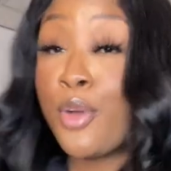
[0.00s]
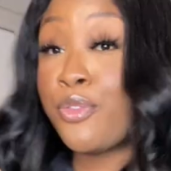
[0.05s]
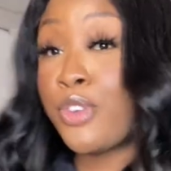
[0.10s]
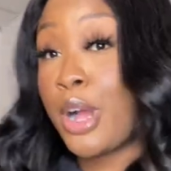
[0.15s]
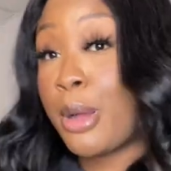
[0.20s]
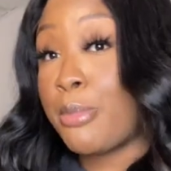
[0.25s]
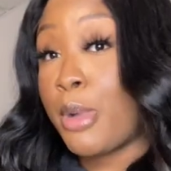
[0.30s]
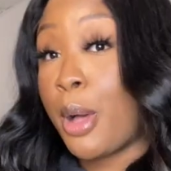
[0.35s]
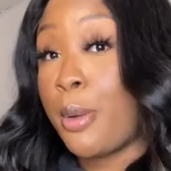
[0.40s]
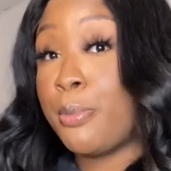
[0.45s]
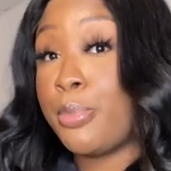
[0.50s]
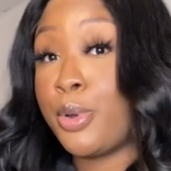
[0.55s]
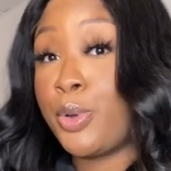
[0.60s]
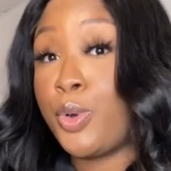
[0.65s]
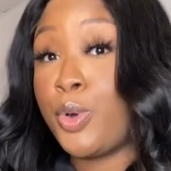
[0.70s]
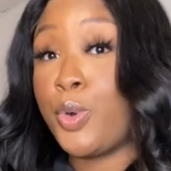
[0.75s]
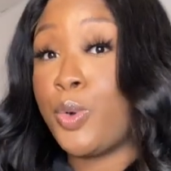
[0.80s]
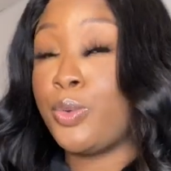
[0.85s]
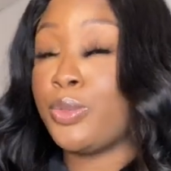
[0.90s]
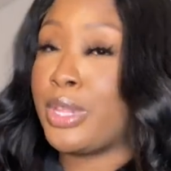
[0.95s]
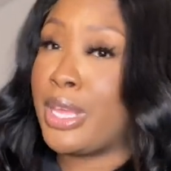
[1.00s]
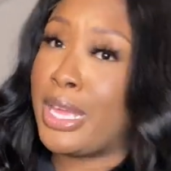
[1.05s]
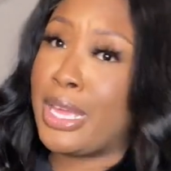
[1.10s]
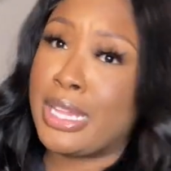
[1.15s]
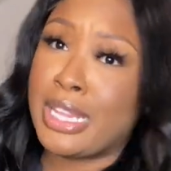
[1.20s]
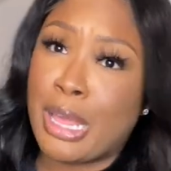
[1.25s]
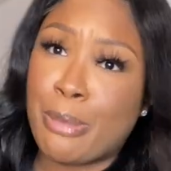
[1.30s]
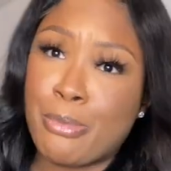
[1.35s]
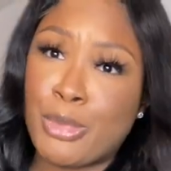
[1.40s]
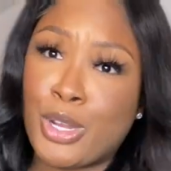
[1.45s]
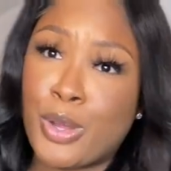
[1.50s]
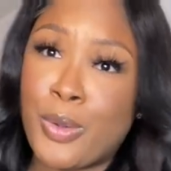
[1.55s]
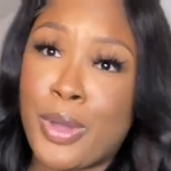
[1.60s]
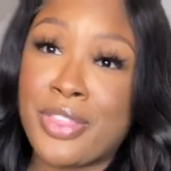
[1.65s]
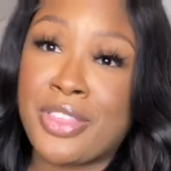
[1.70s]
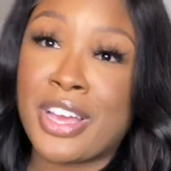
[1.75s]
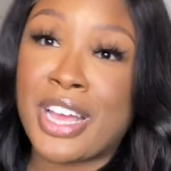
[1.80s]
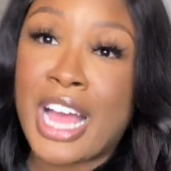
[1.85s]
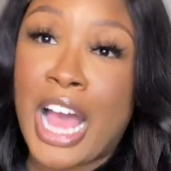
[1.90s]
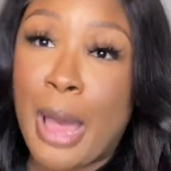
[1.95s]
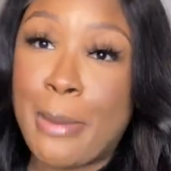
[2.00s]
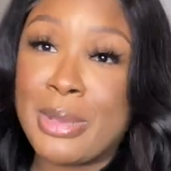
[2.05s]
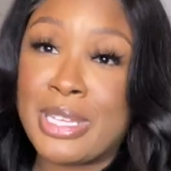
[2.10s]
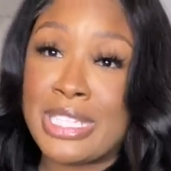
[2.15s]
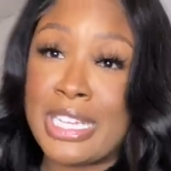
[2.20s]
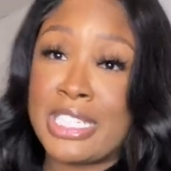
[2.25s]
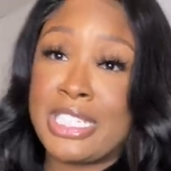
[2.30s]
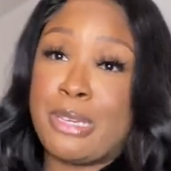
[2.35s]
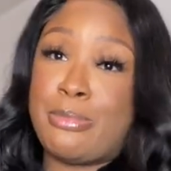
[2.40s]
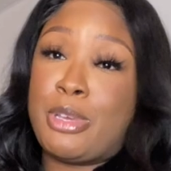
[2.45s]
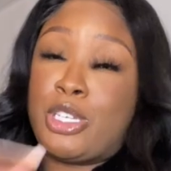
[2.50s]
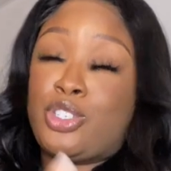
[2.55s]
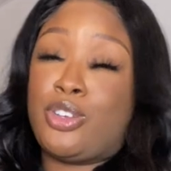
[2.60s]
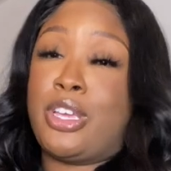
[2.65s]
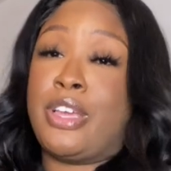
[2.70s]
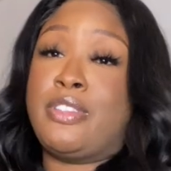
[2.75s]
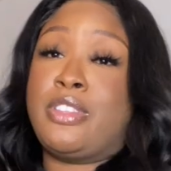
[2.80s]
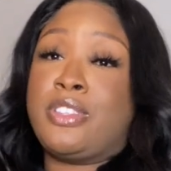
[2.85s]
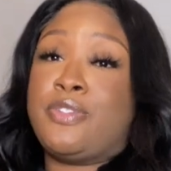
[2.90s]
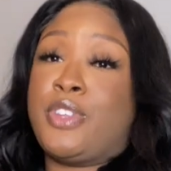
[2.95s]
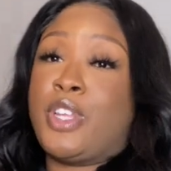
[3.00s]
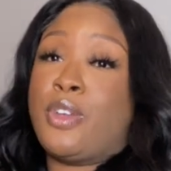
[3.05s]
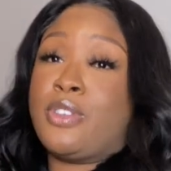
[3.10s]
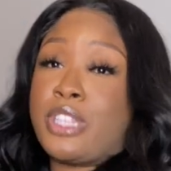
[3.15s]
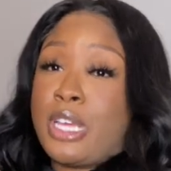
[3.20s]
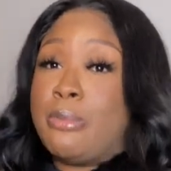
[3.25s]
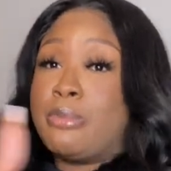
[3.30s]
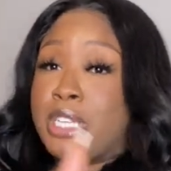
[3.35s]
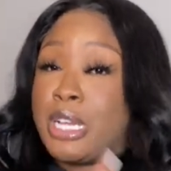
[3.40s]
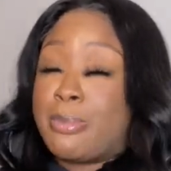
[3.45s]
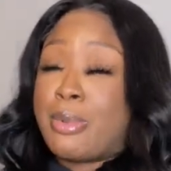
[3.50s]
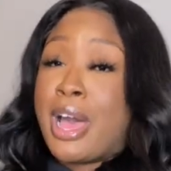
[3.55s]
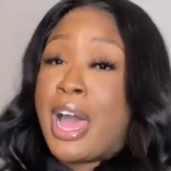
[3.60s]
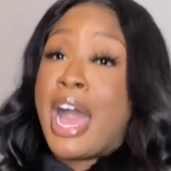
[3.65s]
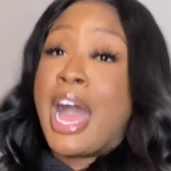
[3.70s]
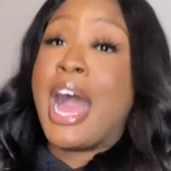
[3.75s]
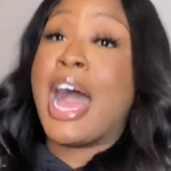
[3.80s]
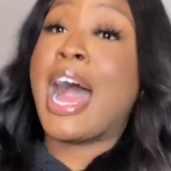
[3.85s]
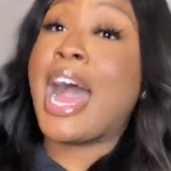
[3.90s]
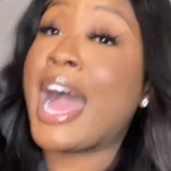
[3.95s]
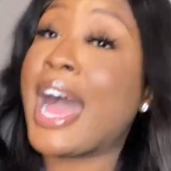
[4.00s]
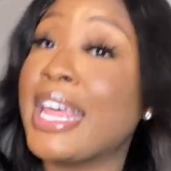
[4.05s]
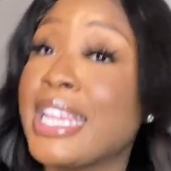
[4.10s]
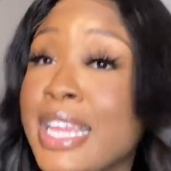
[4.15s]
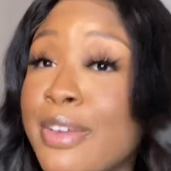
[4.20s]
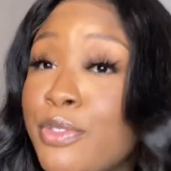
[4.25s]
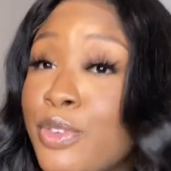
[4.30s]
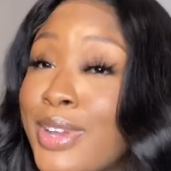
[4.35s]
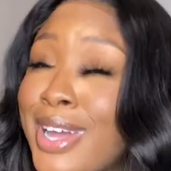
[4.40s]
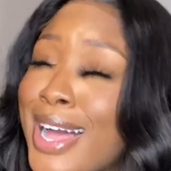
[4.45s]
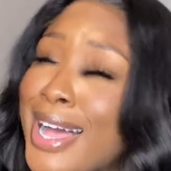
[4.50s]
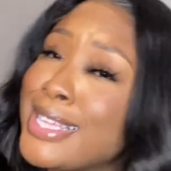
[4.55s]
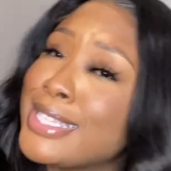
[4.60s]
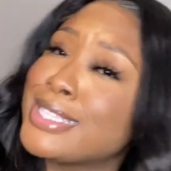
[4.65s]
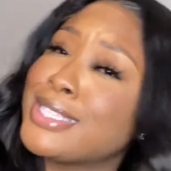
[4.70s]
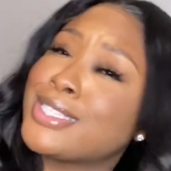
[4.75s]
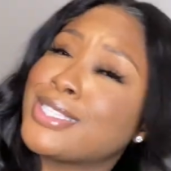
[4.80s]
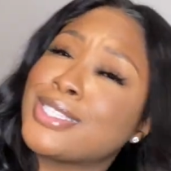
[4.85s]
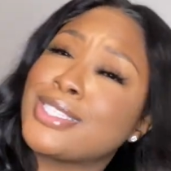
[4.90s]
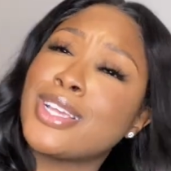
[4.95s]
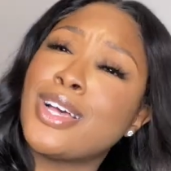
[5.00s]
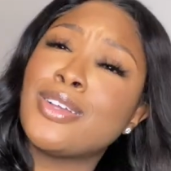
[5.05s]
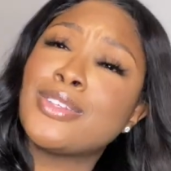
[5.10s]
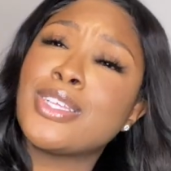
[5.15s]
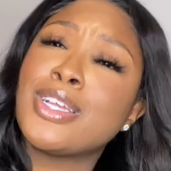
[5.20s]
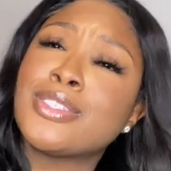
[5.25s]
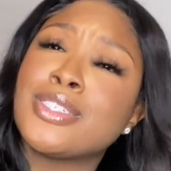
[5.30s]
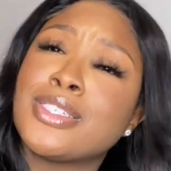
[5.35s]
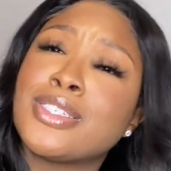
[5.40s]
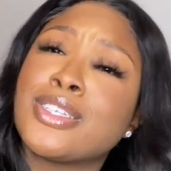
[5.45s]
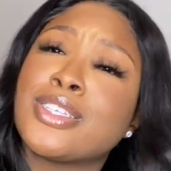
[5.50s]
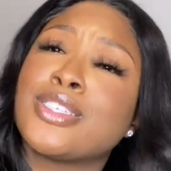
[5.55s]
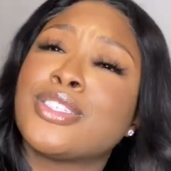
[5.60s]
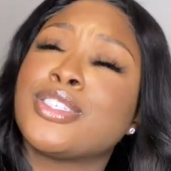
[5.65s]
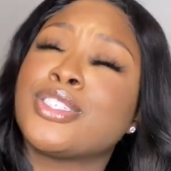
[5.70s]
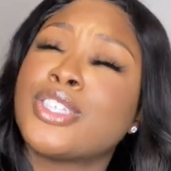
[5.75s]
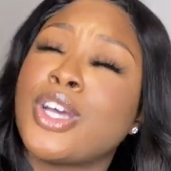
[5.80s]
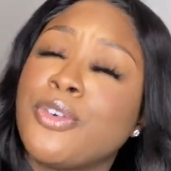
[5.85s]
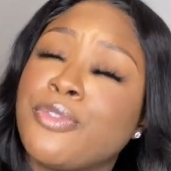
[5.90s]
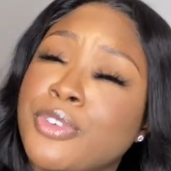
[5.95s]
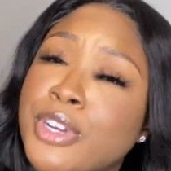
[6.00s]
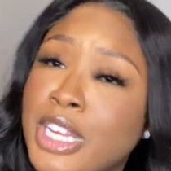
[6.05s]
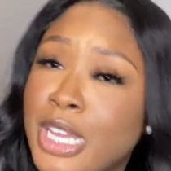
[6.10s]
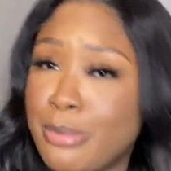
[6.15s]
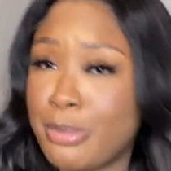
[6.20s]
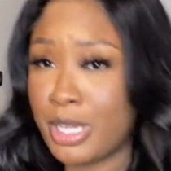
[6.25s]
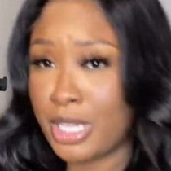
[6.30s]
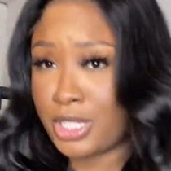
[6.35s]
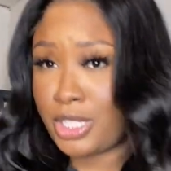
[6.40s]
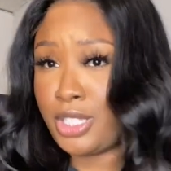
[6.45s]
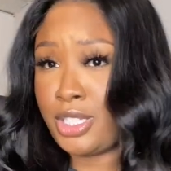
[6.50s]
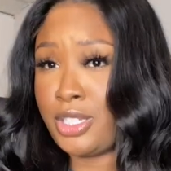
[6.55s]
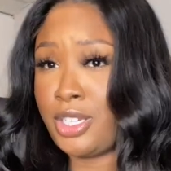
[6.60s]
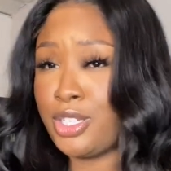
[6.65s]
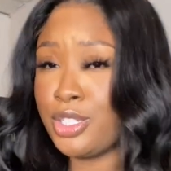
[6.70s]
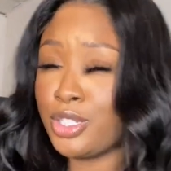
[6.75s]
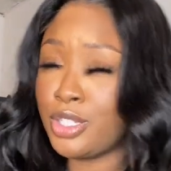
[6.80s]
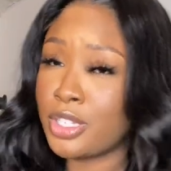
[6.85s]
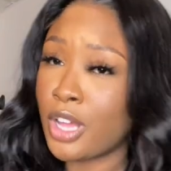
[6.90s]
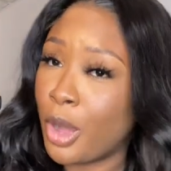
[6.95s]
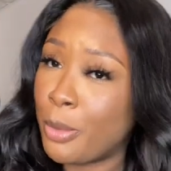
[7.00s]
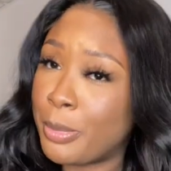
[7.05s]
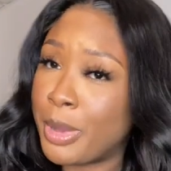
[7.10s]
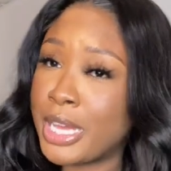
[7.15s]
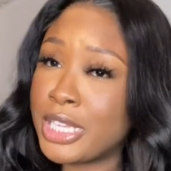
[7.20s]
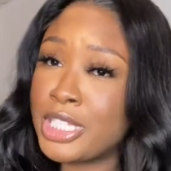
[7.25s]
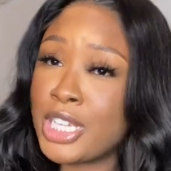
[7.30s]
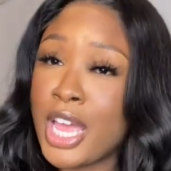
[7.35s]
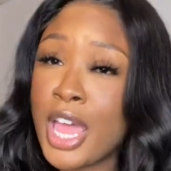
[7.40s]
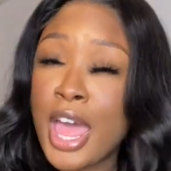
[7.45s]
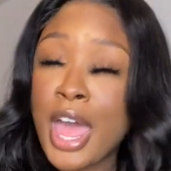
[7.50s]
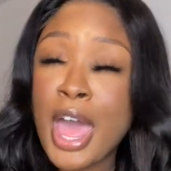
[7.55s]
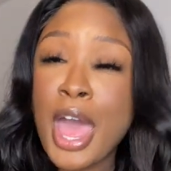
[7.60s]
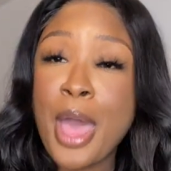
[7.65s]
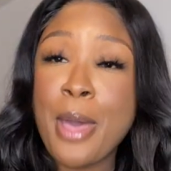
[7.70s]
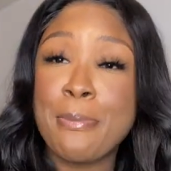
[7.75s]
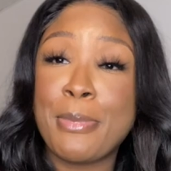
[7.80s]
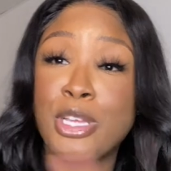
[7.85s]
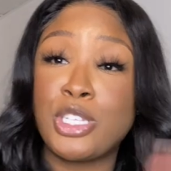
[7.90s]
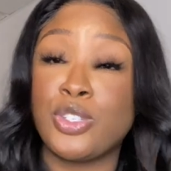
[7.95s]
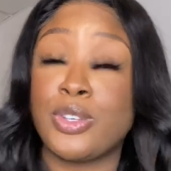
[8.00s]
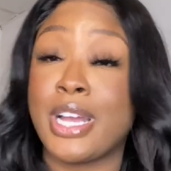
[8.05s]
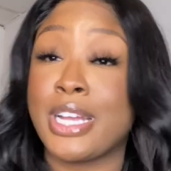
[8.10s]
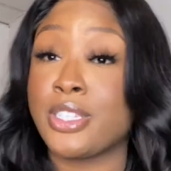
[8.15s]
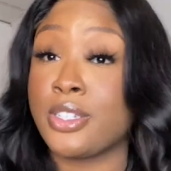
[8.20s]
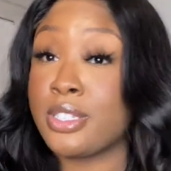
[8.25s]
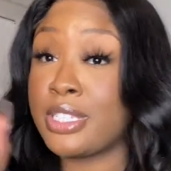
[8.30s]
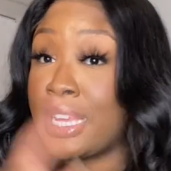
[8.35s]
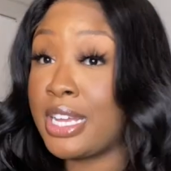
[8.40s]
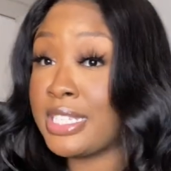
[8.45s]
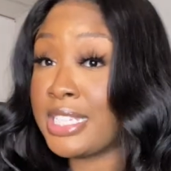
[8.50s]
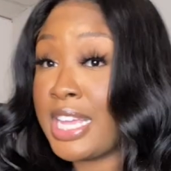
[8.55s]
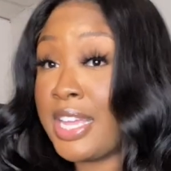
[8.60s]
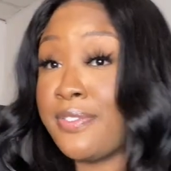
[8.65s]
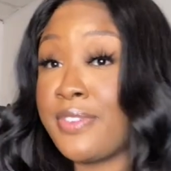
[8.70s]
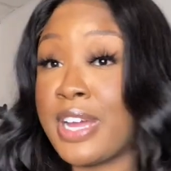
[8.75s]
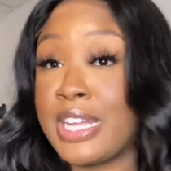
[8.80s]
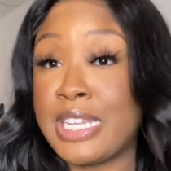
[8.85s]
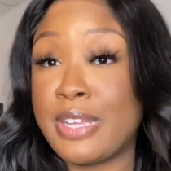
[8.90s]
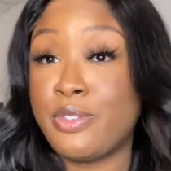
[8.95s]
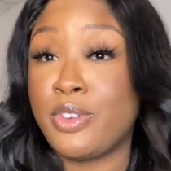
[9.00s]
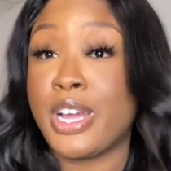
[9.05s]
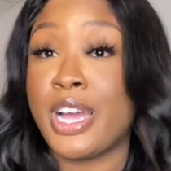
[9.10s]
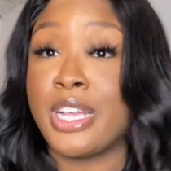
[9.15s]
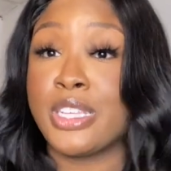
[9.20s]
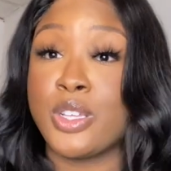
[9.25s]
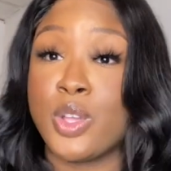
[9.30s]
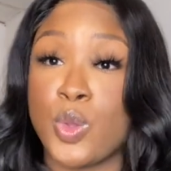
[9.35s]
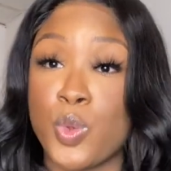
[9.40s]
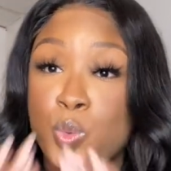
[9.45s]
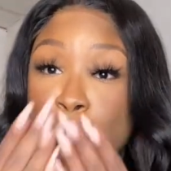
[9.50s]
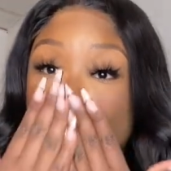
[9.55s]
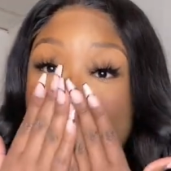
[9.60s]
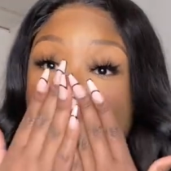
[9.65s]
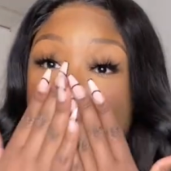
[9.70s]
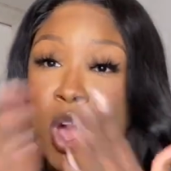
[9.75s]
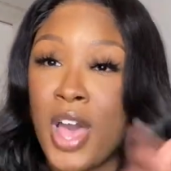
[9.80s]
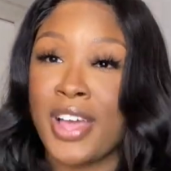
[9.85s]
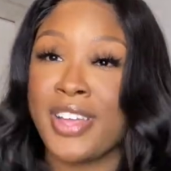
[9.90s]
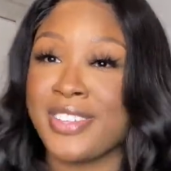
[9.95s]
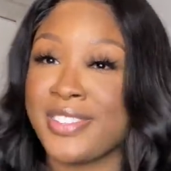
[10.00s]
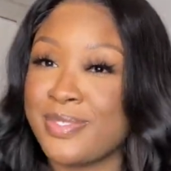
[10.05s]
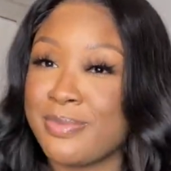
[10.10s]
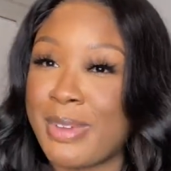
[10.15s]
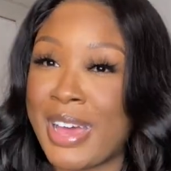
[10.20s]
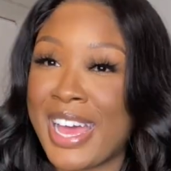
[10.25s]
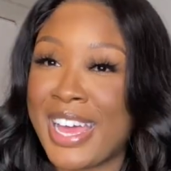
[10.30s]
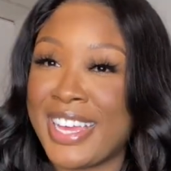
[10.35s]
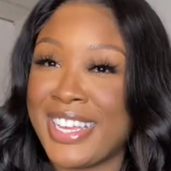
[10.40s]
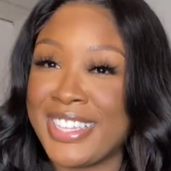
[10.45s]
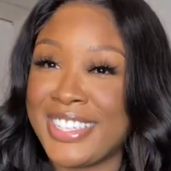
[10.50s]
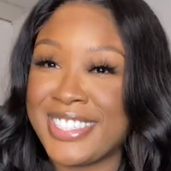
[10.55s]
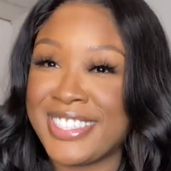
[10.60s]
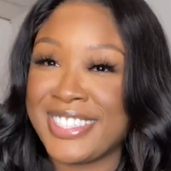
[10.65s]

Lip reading: from Boohoo, then let me know in the comment section. Make sure you give this video a thumbs up. I love you guys so freaking much. Make sure you guys are staying safe. I love you guys. Mwah. Bye.